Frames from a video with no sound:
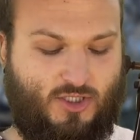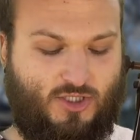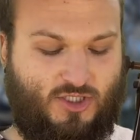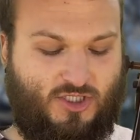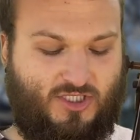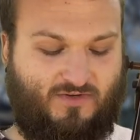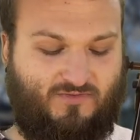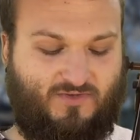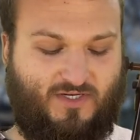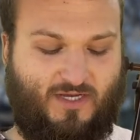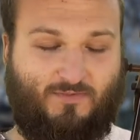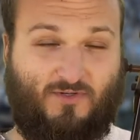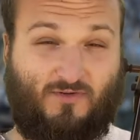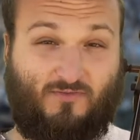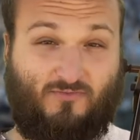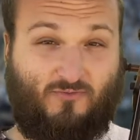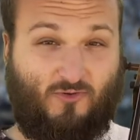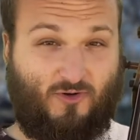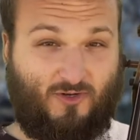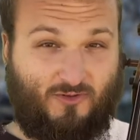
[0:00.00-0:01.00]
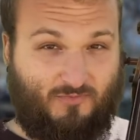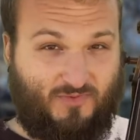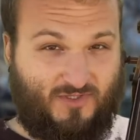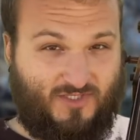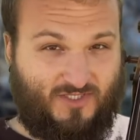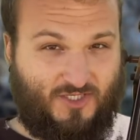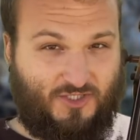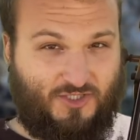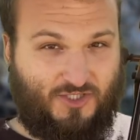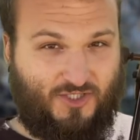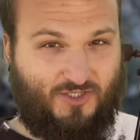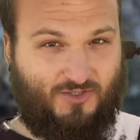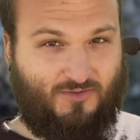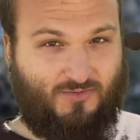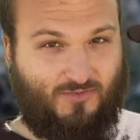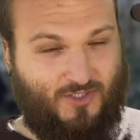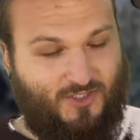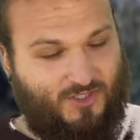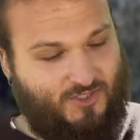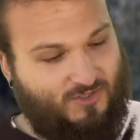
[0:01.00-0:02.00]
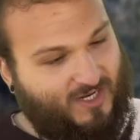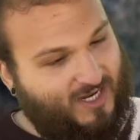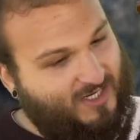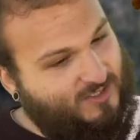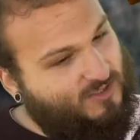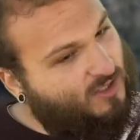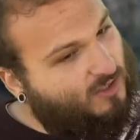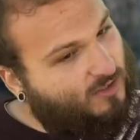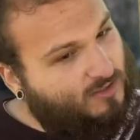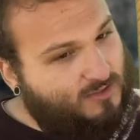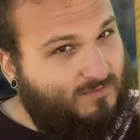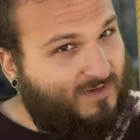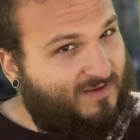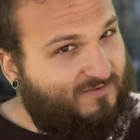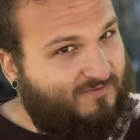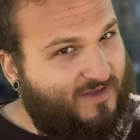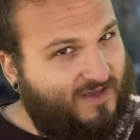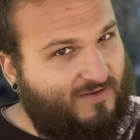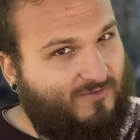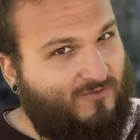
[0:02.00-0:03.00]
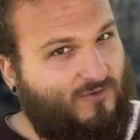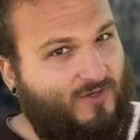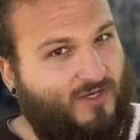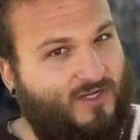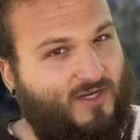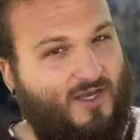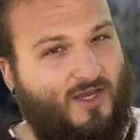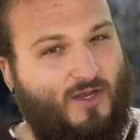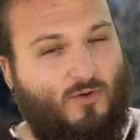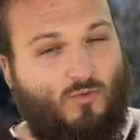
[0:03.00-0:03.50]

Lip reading: shift up to 4th position, which you guys know is my favorite,